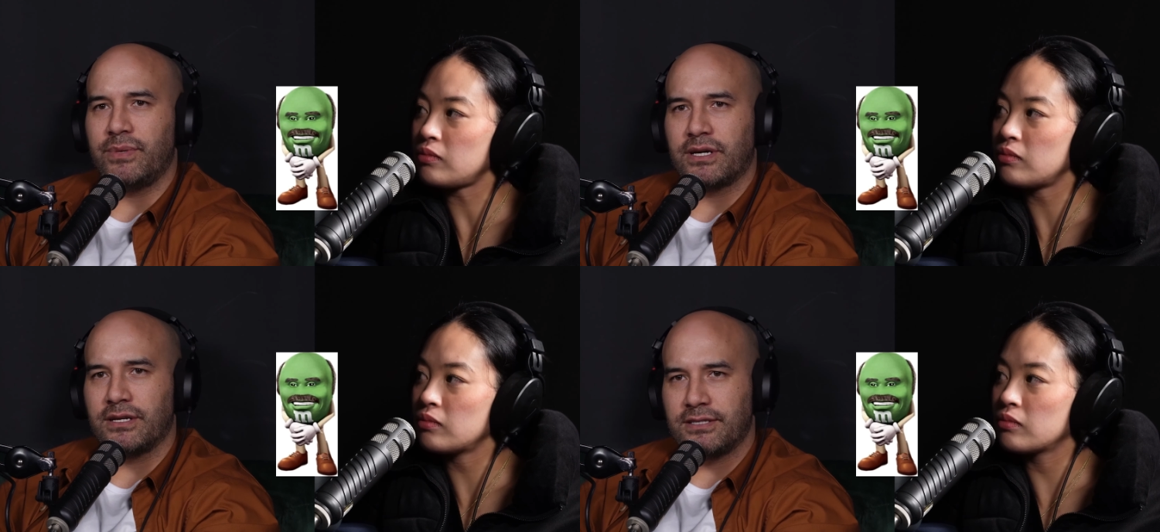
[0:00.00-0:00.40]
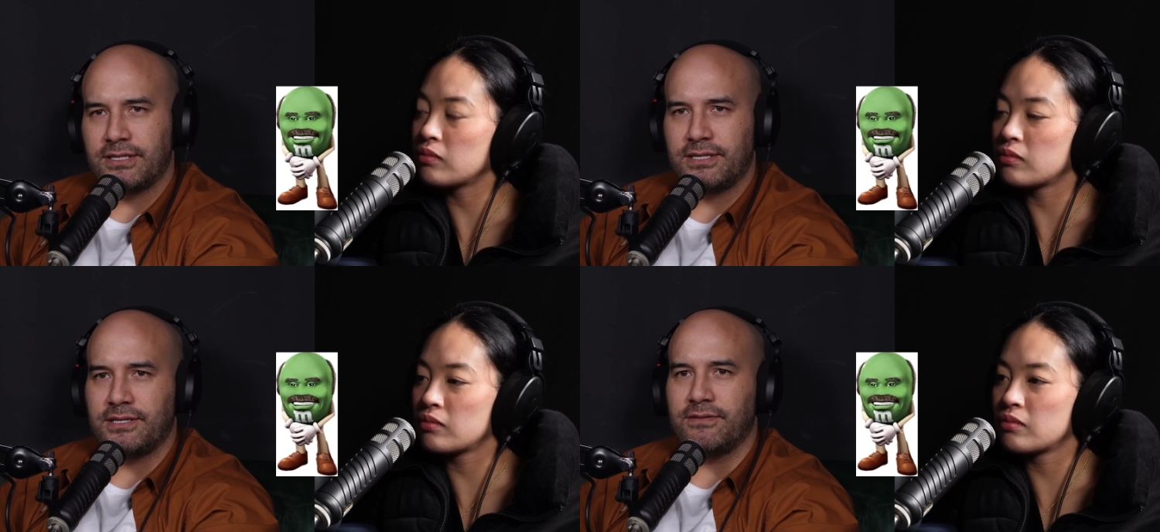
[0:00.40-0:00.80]
Speaker 1: but
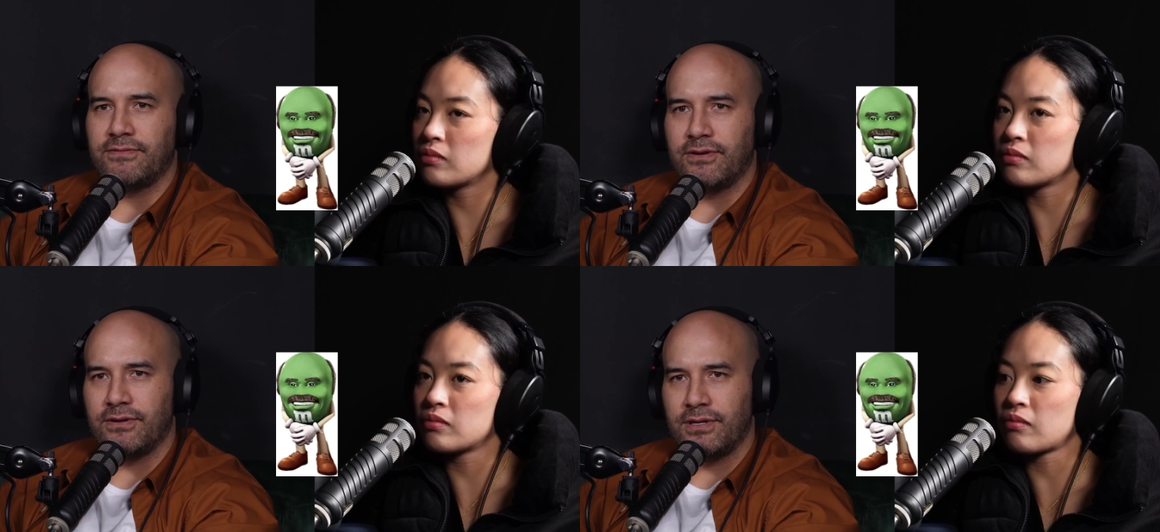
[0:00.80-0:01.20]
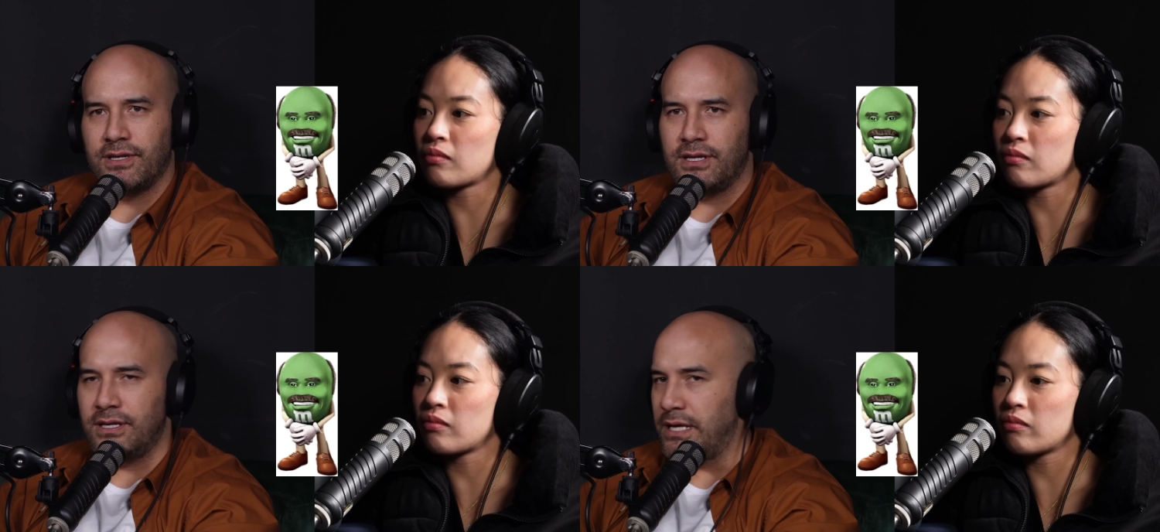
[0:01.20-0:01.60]
consistent for
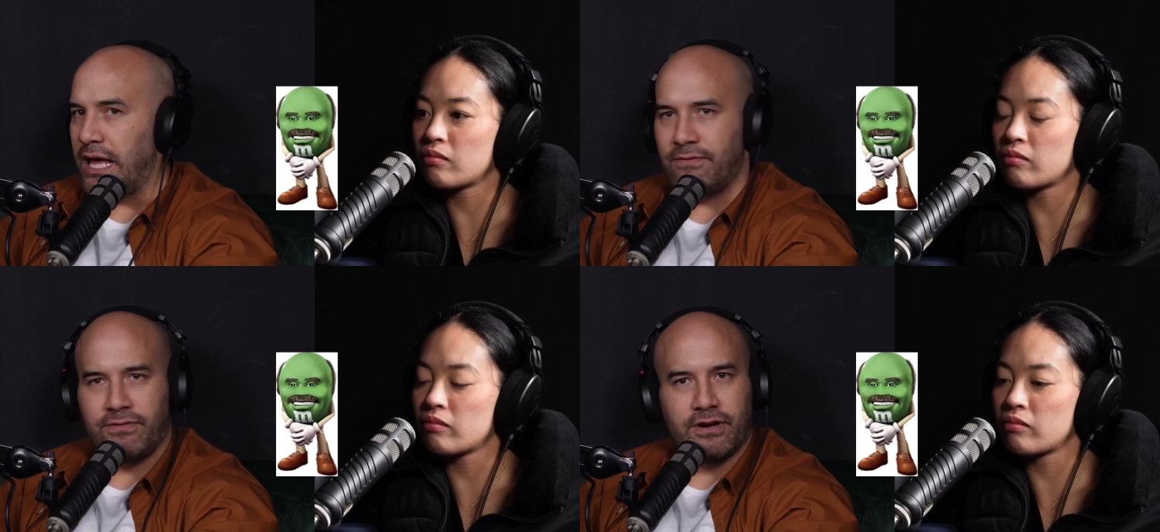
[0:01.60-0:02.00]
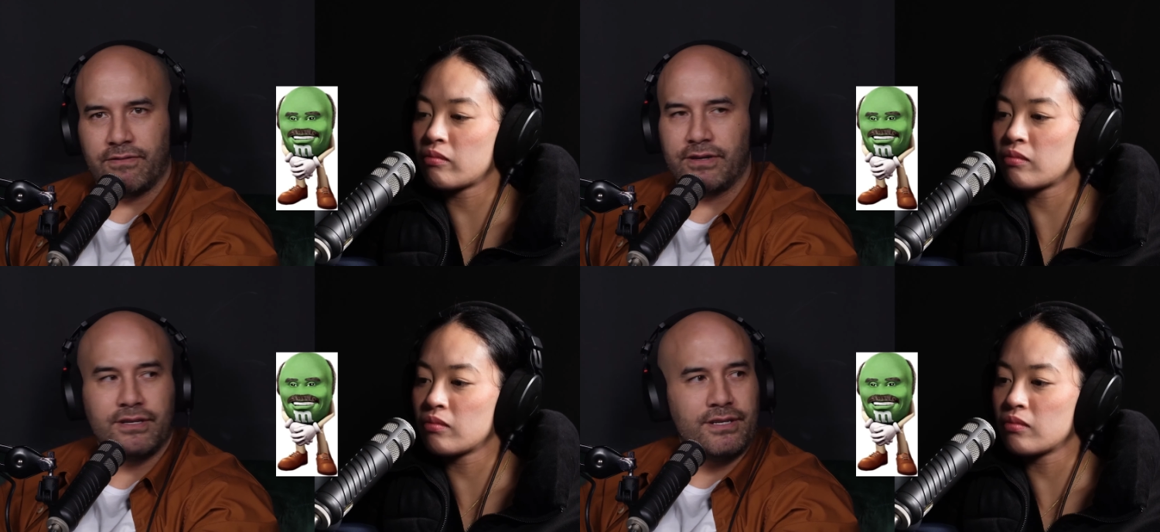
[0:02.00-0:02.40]

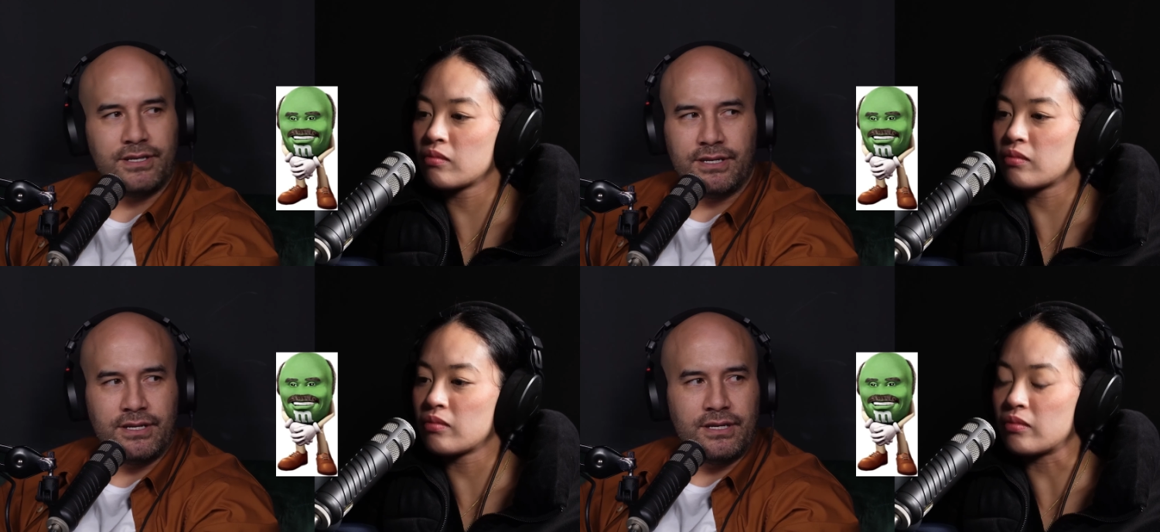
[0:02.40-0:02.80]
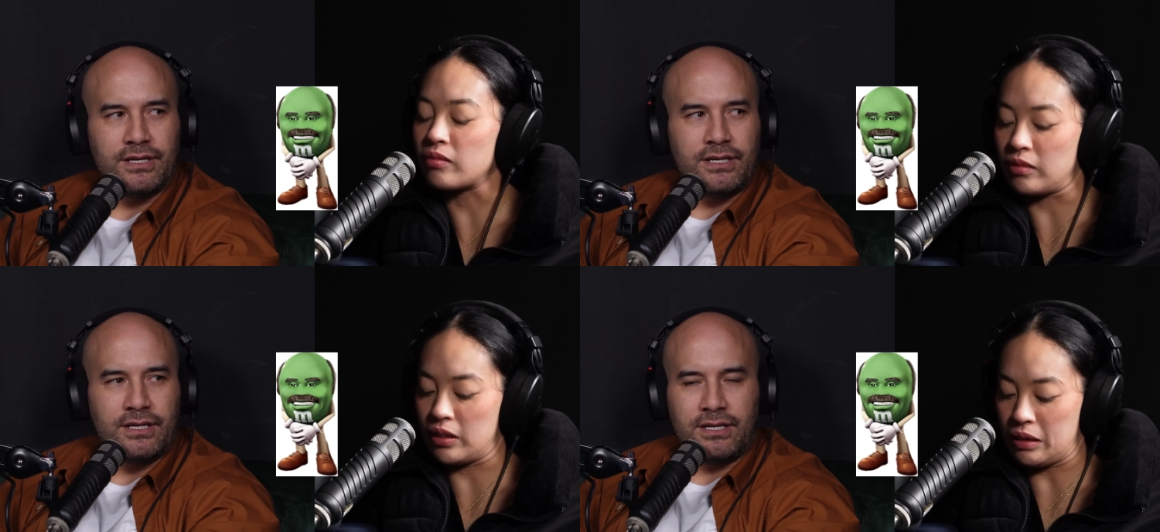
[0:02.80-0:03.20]
forever. Yeah.
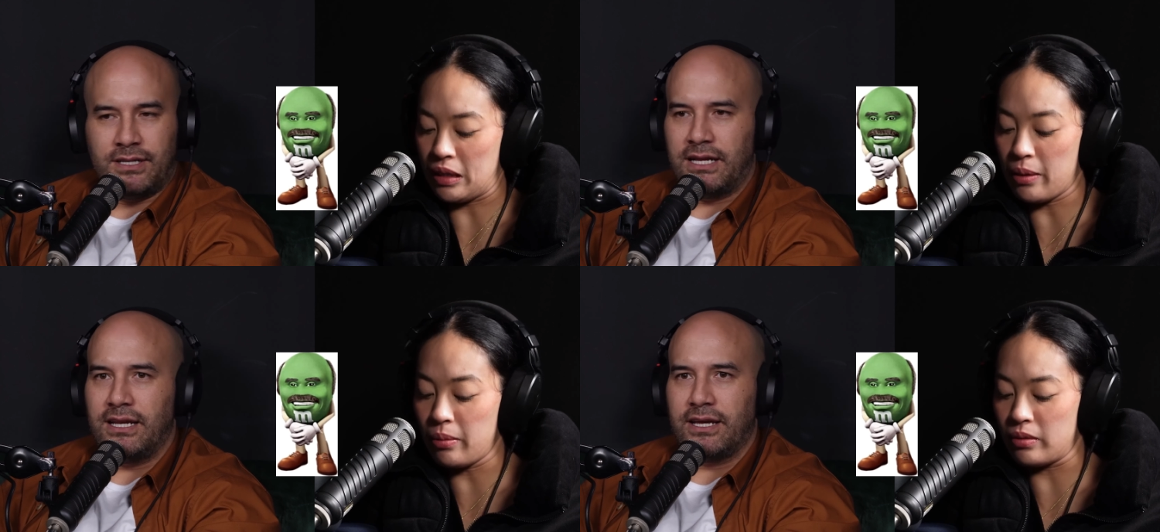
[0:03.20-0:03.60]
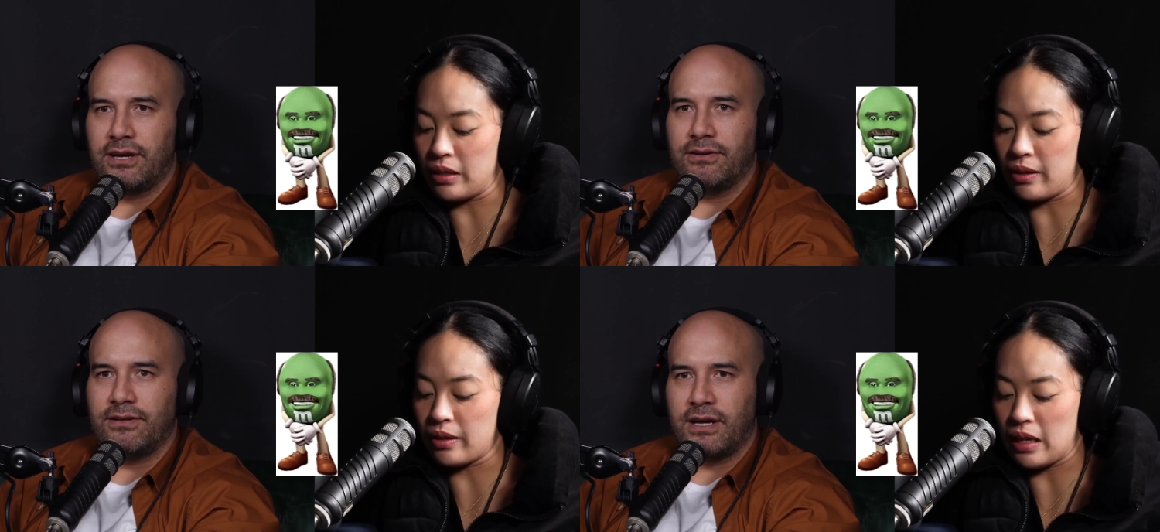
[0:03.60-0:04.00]
Speaker 2: Yeah. Like M-
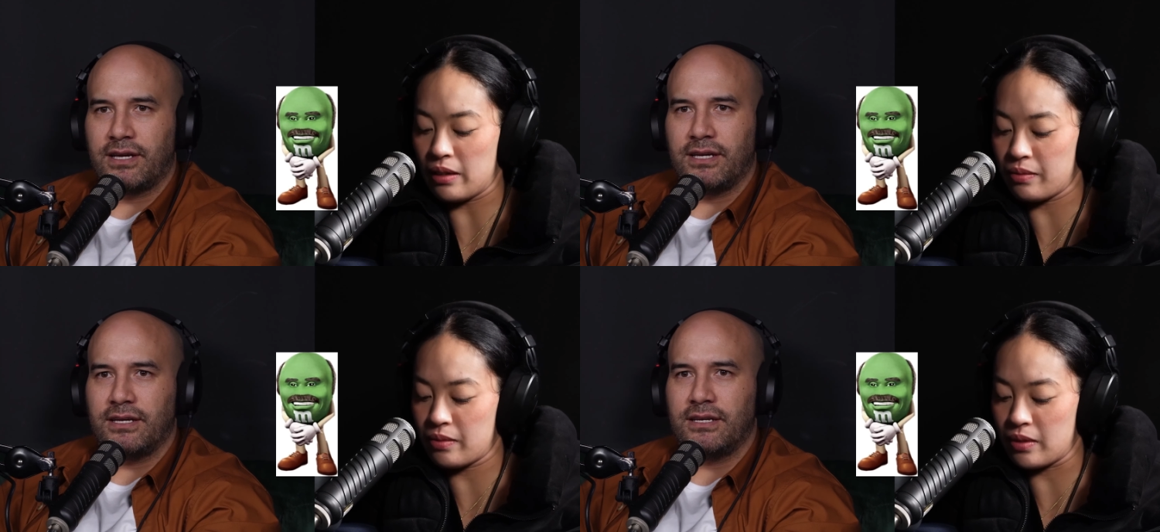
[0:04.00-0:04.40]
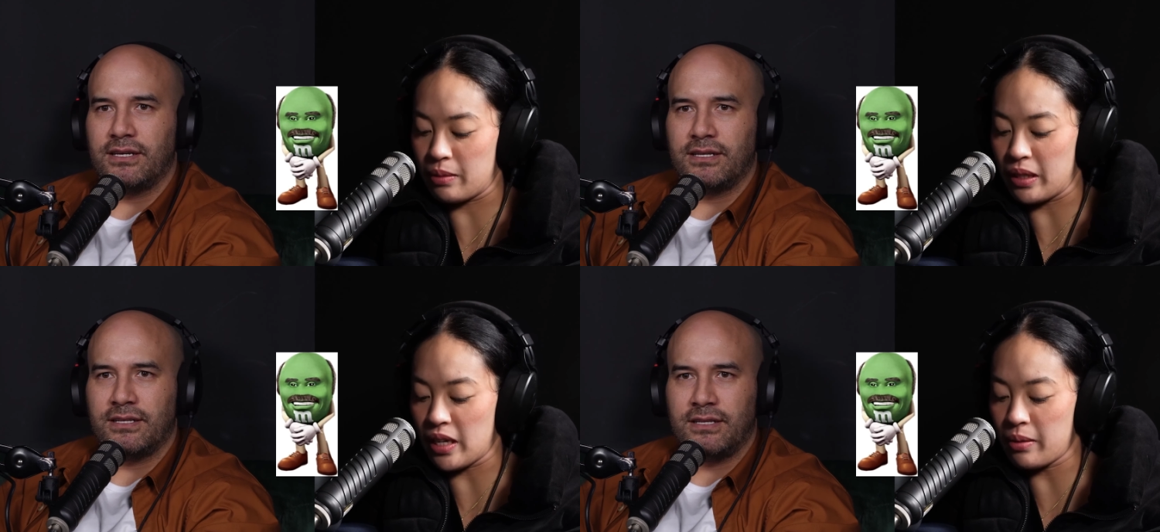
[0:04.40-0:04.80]
Lego, yeah. Nike. I
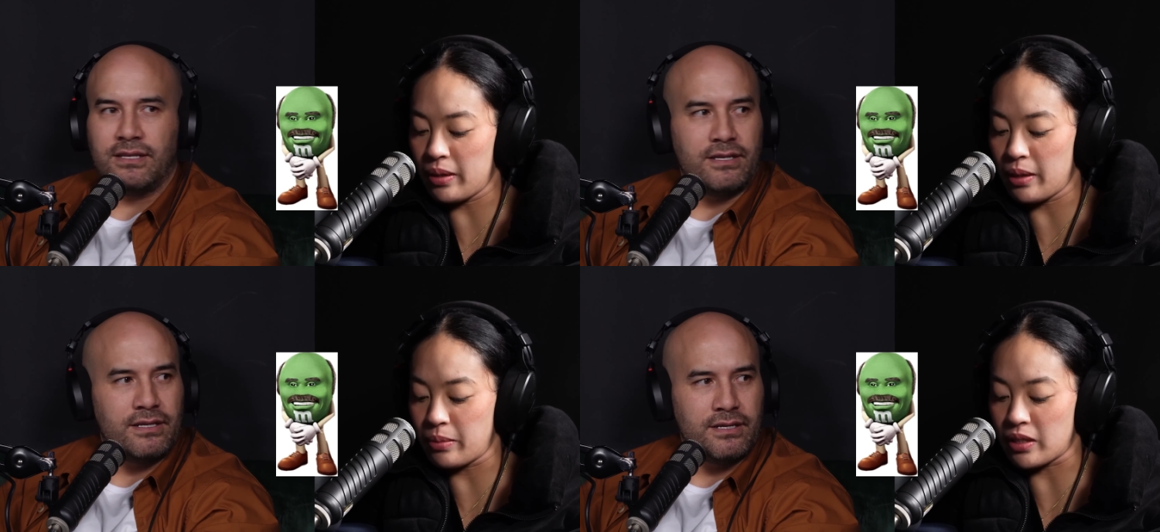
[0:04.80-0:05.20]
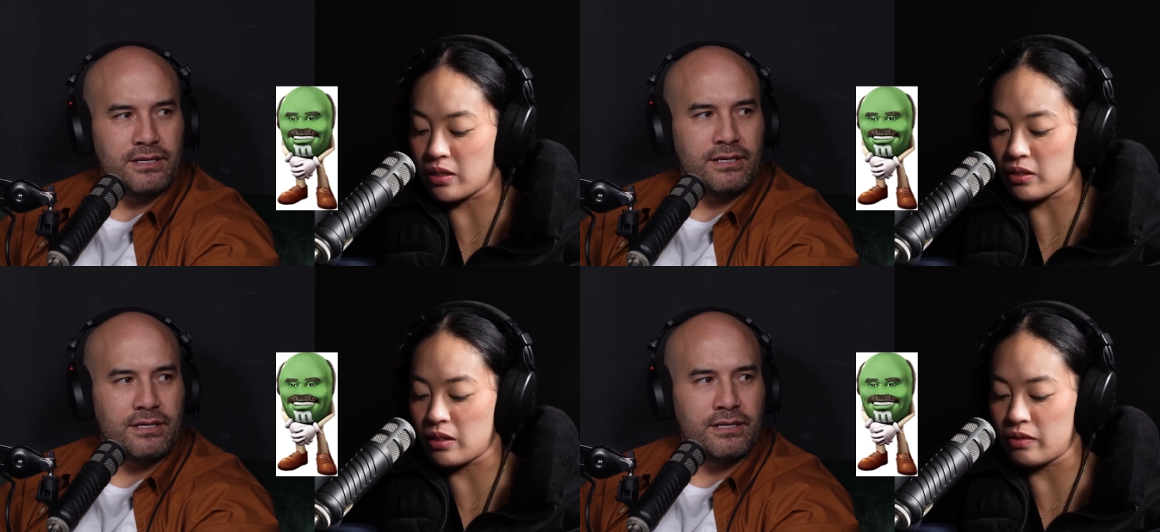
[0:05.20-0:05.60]
mean, M&M's
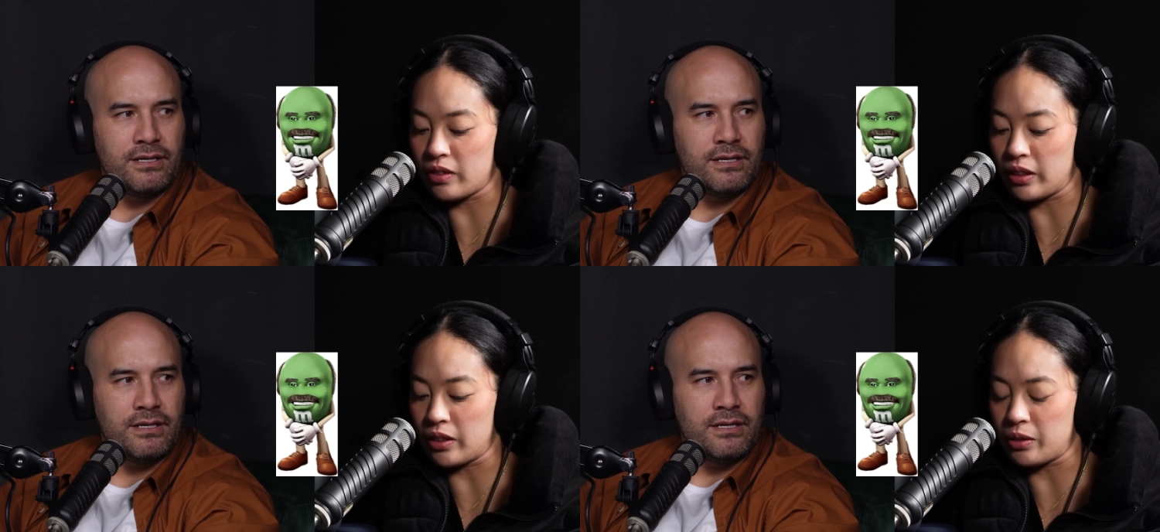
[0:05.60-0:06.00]
is a really